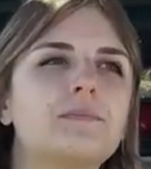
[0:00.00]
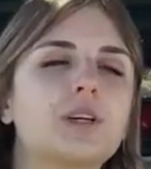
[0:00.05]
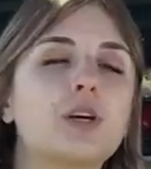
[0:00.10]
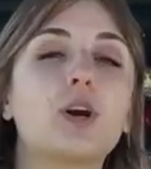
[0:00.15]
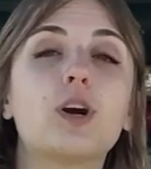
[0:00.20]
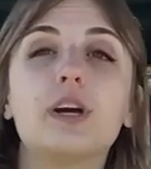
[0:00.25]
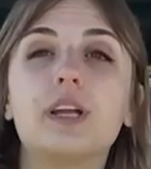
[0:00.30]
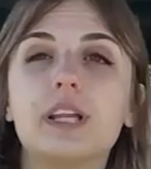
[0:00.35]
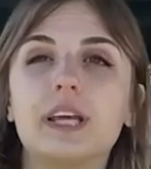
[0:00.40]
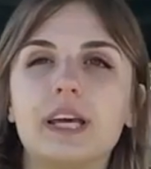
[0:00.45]

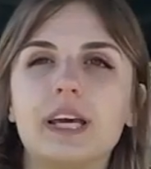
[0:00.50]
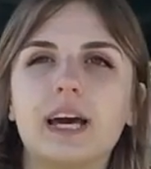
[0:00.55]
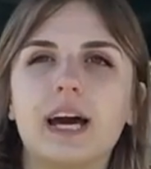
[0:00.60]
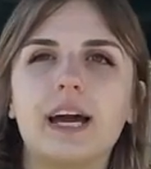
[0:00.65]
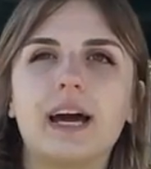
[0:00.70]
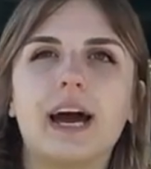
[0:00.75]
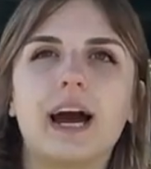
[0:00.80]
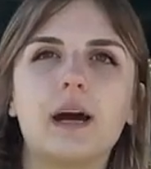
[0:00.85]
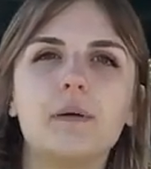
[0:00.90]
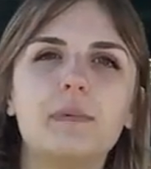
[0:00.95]
Currently, I
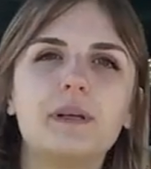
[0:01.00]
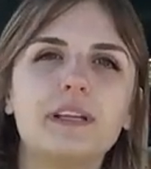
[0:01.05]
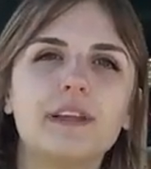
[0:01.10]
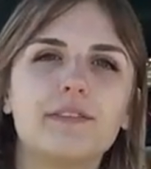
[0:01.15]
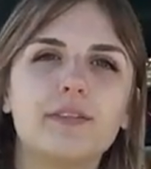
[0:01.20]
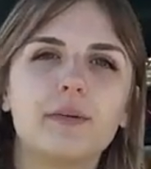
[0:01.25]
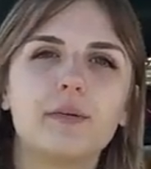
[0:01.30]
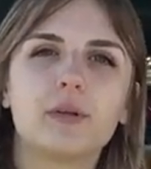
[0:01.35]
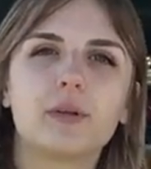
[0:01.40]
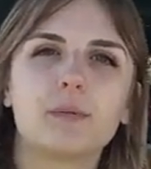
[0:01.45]
had been
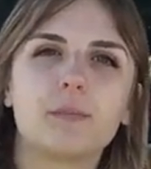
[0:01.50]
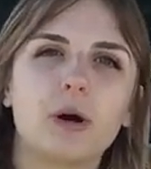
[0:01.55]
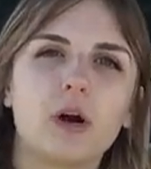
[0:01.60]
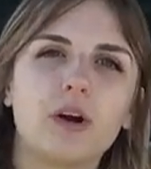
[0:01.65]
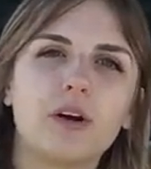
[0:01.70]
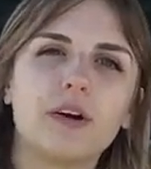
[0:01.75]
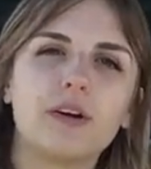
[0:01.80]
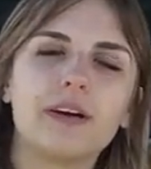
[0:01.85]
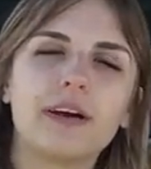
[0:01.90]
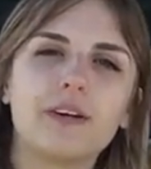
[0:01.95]
living with a
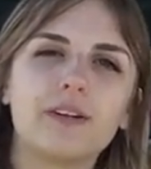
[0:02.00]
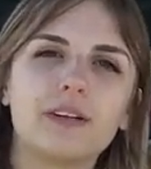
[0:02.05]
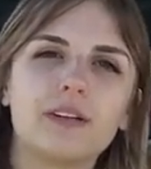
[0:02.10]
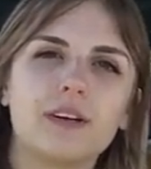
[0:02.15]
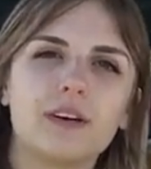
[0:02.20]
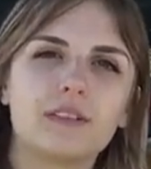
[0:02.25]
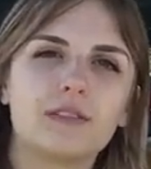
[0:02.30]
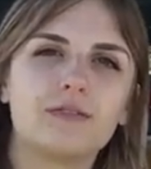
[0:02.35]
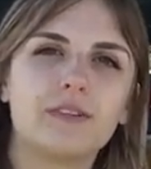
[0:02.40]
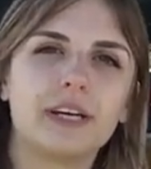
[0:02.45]
partner down in
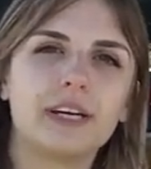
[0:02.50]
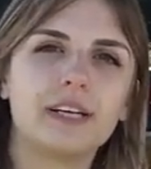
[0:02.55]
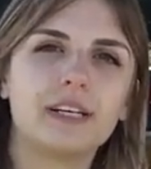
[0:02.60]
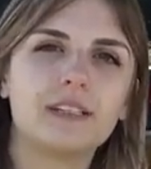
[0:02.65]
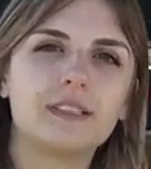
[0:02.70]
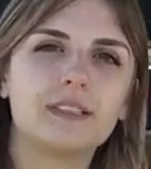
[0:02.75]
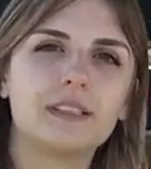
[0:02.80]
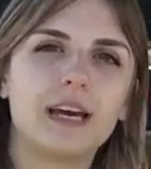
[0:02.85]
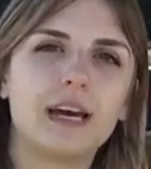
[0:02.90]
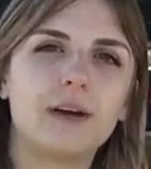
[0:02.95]
Las
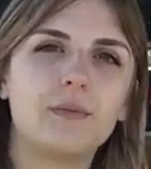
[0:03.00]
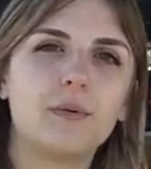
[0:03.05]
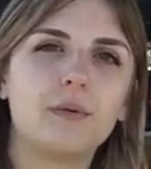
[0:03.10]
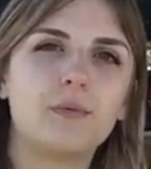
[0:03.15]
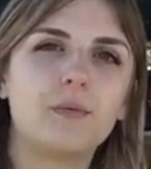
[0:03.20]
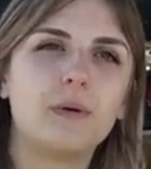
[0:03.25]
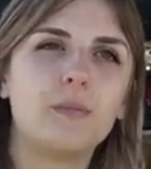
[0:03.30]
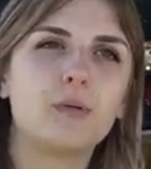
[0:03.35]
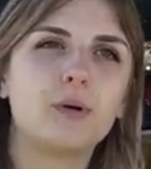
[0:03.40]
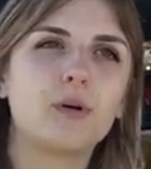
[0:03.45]
Vegas, and when
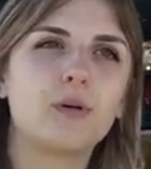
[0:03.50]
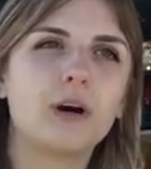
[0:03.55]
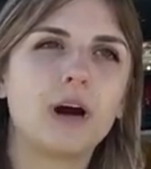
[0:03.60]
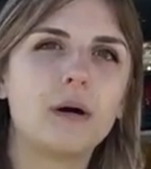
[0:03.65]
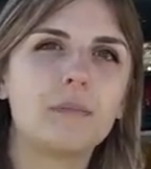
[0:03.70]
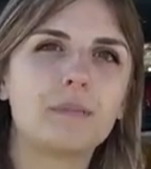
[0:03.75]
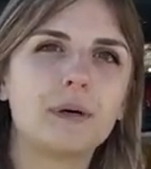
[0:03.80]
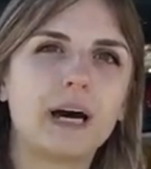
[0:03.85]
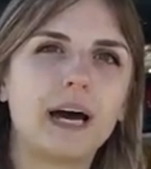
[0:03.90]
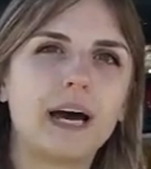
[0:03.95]
we broke
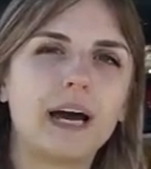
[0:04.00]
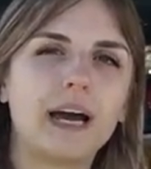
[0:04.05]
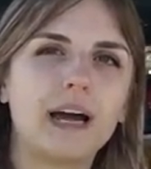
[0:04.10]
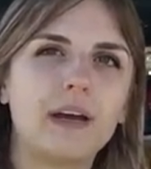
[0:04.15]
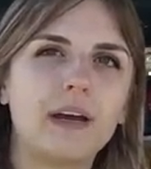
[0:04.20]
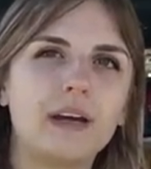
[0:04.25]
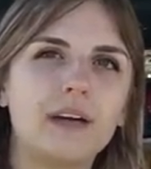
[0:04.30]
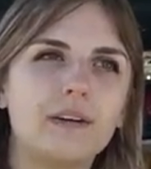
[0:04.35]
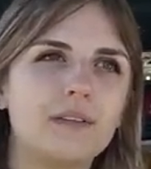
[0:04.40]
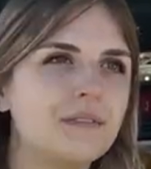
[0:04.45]
up,
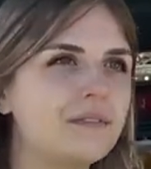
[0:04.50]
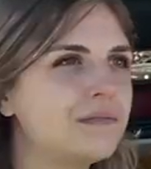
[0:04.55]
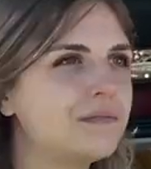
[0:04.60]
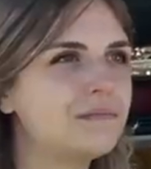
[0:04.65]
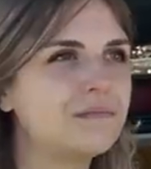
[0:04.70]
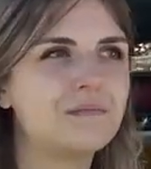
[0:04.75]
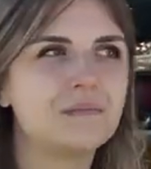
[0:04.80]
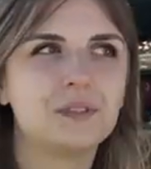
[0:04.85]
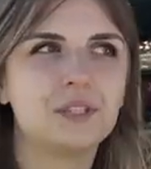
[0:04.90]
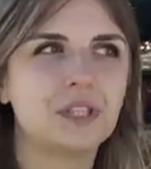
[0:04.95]
I
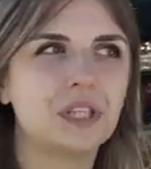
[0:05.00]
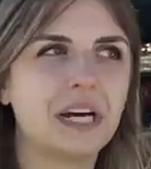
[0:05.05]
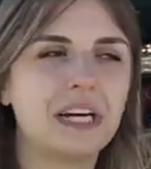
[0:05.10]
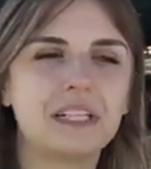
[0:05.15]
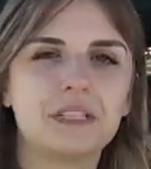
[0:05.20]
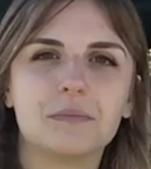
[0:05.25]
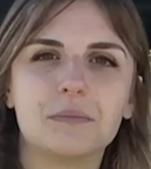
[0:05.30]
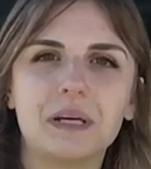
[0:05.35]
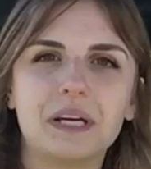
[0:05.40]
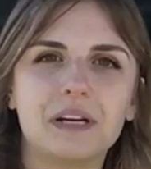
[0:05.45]
just had
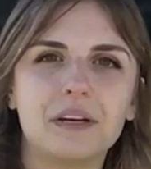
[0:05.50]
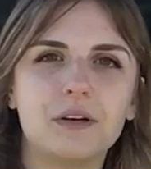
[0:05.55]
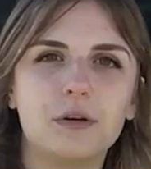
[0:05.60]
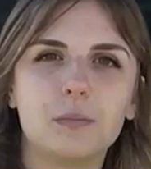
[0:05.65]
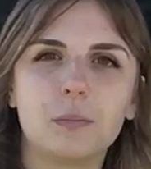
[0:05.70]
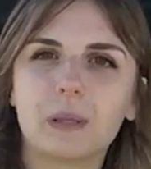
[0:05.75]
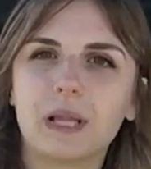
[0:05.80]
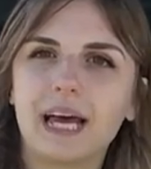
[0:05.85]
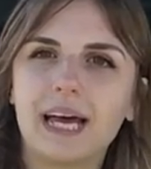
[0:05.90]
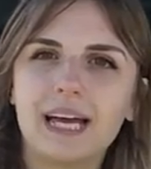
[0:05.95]
to make a new
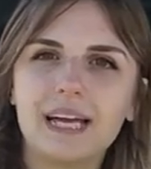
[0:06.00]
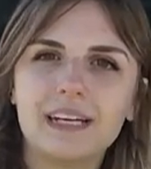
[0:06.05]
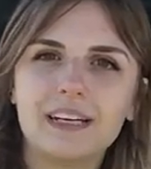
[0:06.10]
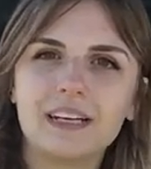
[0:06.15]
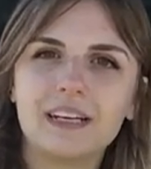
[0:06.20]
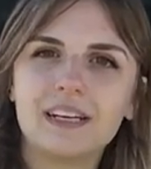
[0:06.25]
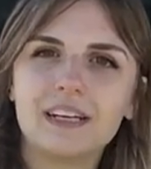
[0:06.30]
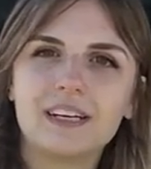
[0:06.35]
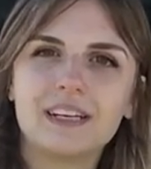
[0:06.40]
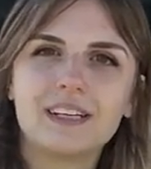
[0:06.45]
plan.
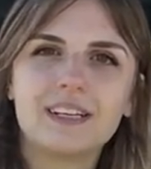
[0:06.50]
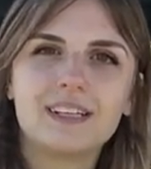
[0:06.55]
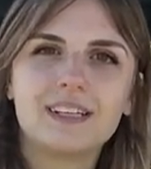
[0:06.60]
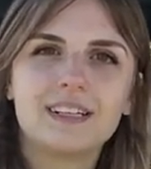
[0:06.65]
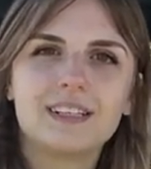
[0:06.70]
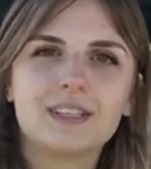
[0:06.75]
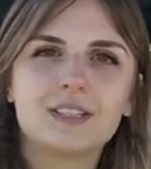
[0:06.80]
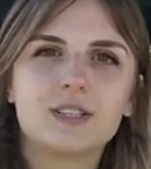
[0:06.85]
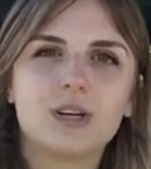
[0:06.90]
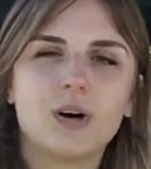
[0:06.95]

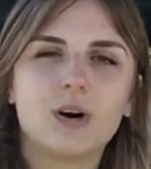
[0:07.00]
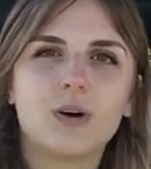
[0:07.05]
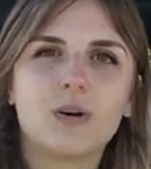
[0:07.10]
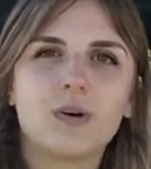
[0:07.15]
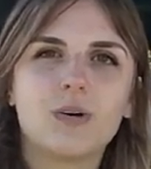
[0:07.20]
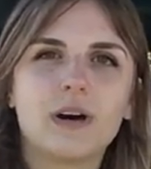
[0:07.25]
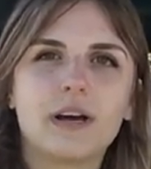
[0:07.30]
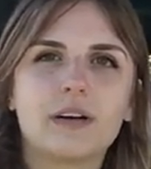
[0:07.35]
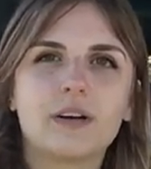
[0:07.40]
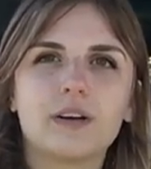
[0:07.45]
So
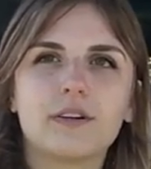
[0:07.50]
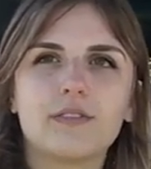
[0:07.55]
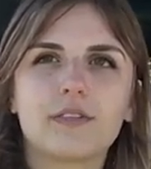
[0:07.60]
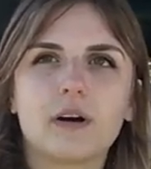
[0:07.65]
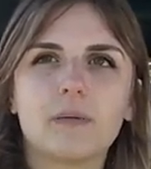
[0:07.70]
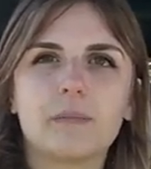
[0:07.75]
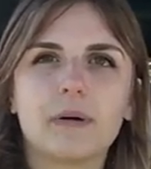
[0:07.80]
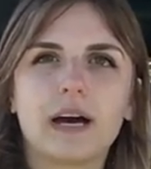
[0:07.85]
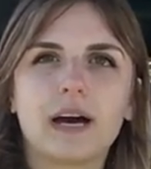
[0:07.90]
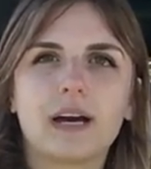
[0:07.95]
I could have
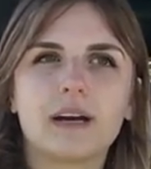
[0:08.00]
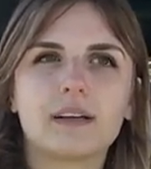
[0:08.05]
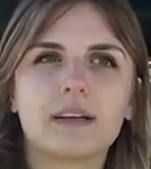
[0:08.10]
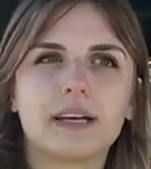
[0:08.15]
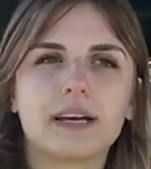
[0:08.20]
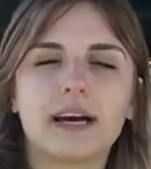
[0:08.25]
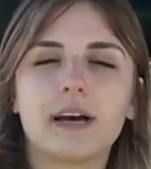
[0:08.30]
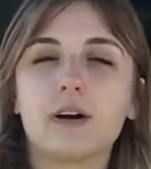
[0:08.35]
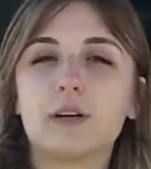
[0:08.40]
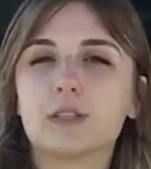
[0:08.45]
come back.
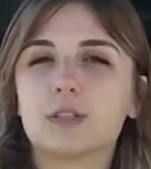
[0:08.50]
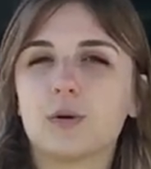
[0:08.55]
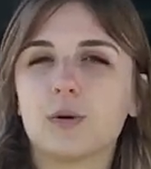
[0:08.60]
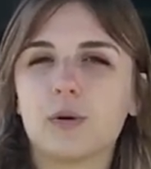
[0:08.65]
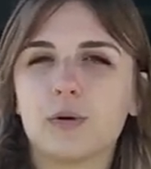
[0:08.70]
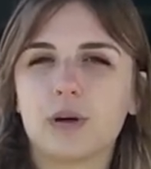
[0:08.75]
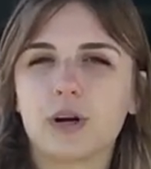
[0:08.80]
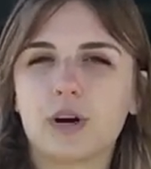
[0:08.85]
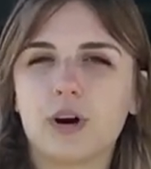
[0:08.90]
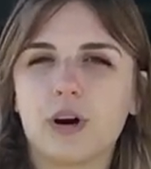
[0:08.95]
Like, I also
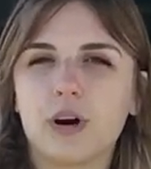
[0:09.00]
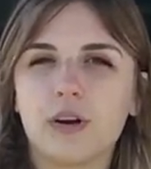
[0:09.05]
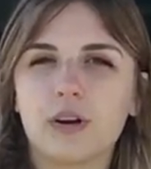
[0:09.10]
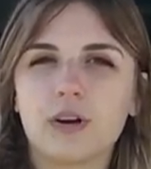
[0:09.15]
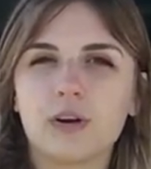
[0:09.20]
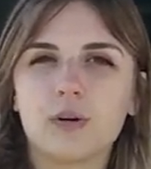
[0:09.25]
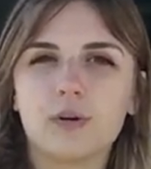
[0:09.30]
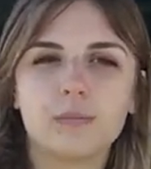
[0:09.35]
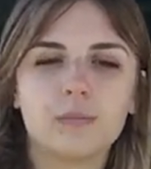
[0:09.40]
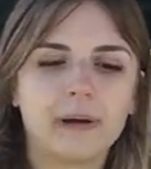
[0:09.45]
own a
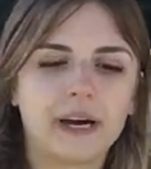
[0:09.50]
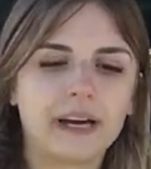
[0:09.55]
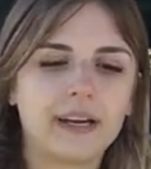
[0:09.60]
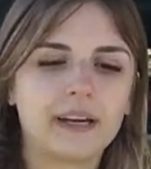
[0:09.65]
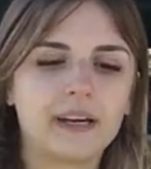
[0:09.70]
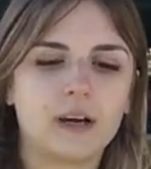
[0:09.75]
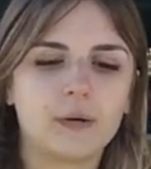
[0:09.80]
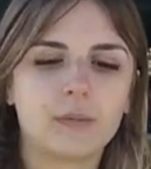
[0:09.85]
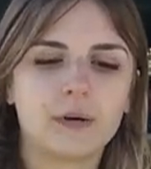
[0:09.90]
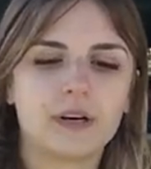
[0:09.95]
condo back in
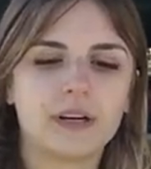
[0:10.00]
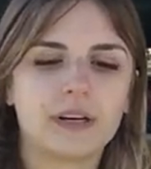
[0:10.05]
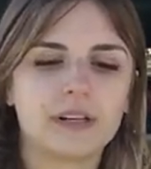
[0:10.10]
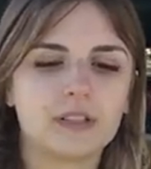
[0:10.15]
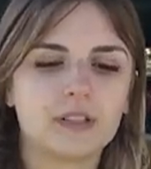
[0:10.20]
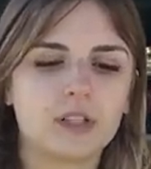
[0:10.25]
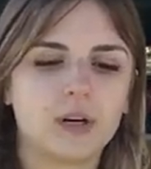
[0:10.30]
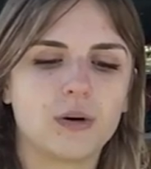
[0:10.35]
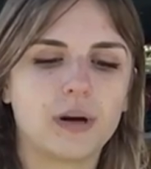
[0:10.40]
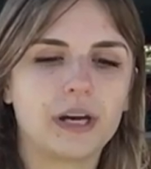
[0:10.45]
Alberta,
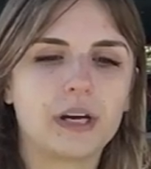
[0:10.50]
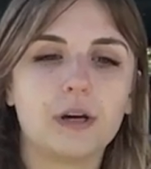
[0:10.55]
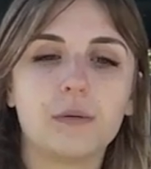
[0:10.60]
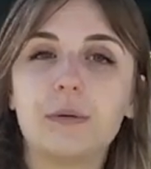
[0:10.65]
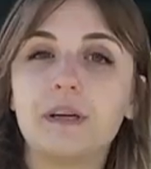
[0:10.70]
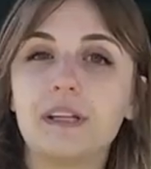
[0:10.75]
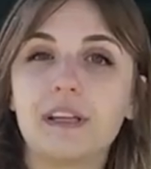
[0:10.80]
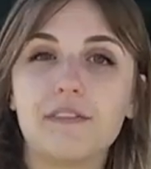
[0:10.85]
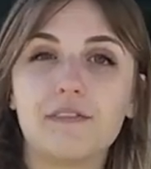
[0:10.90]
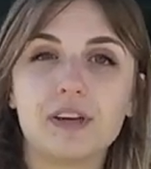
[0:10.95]
so I could
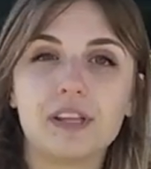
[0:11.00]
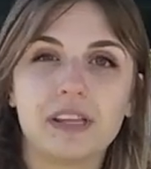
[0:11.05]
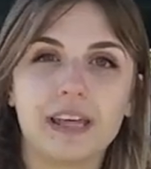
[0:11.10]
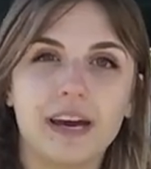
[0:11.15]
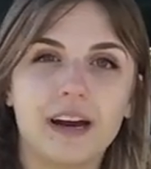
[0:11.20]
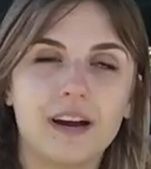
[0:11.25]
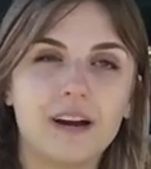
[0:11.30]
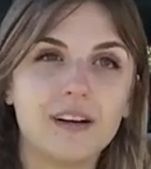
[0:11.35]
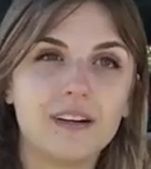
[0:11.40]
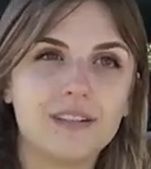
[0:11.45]
be living
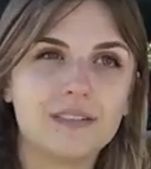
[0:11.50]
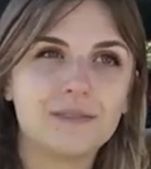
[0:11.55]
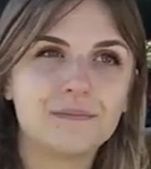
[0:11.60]
there.